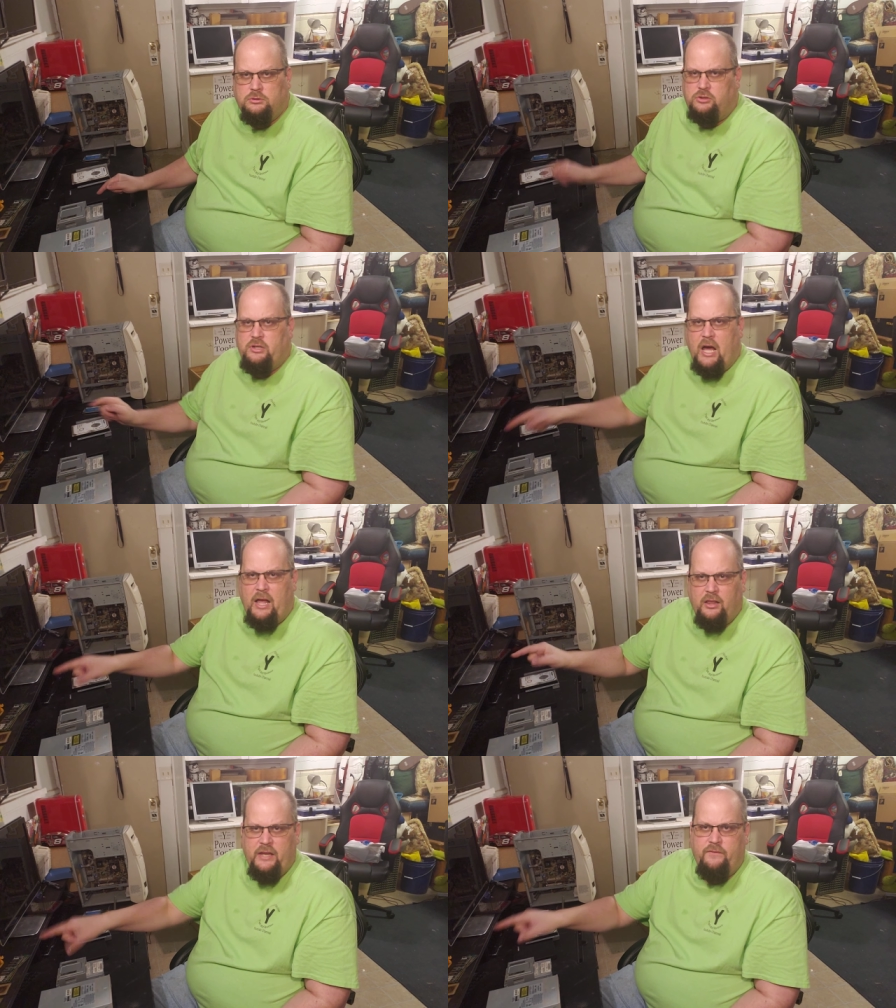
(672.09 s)
Do
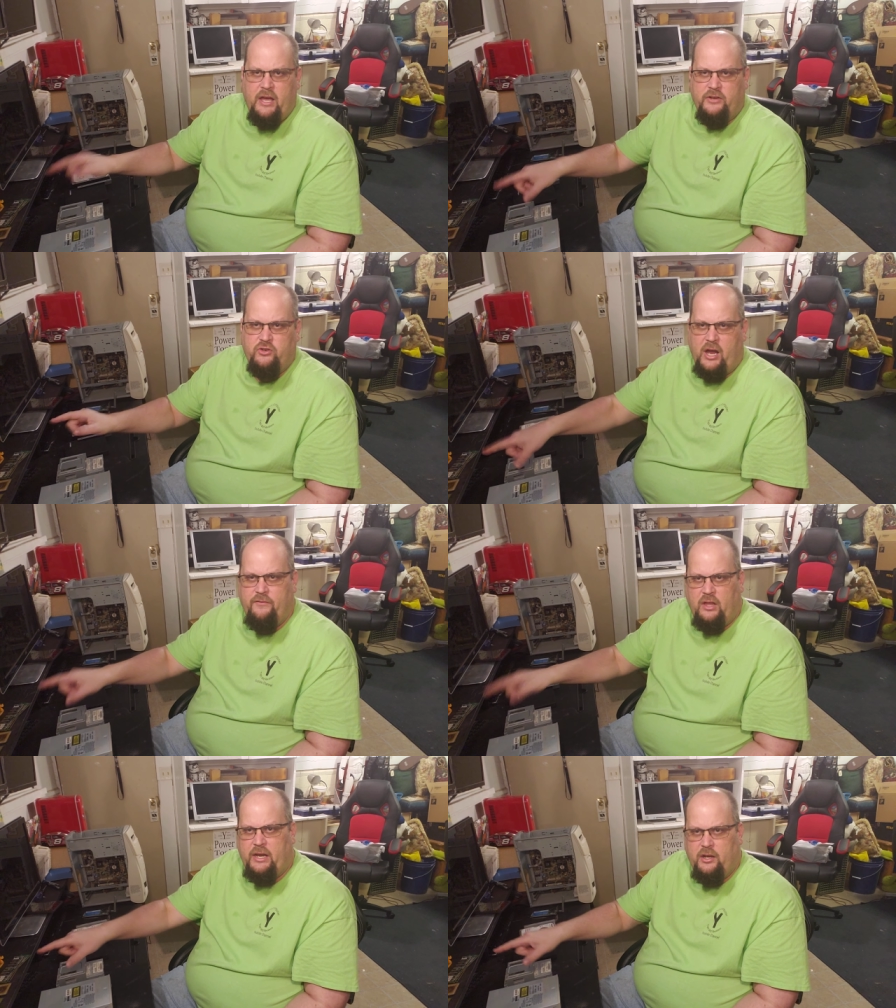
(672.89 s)
not leave that
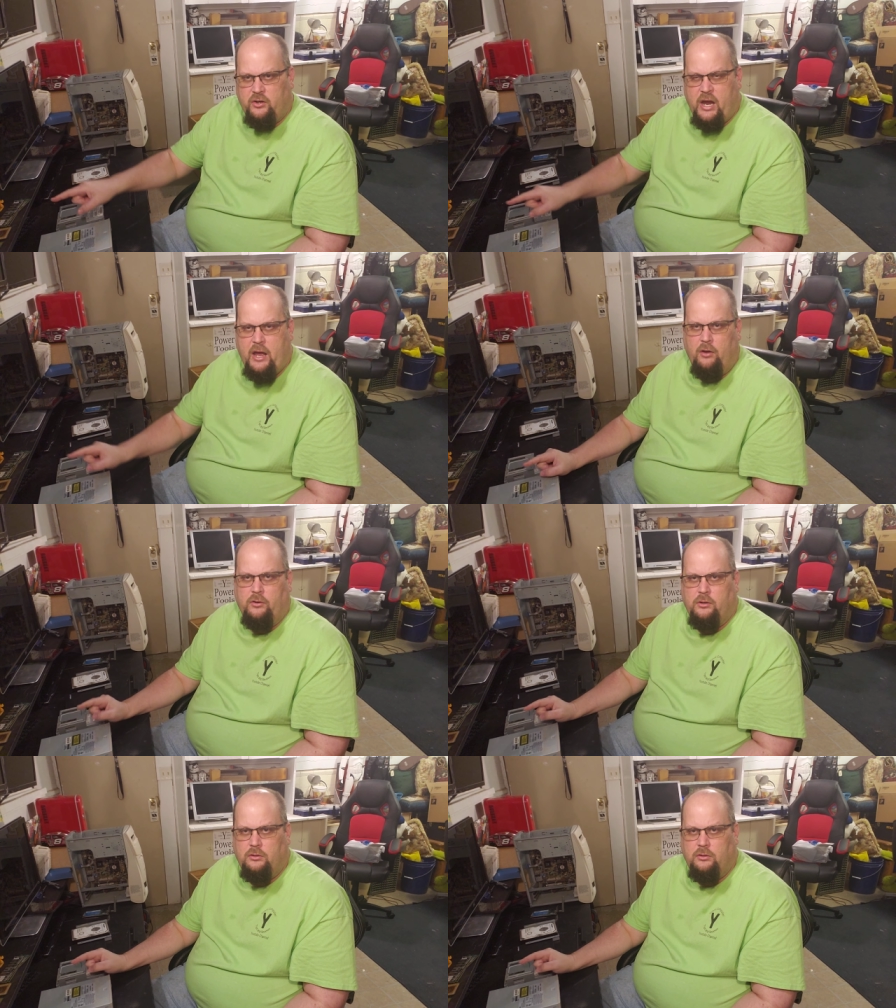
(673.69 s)
drive laying around.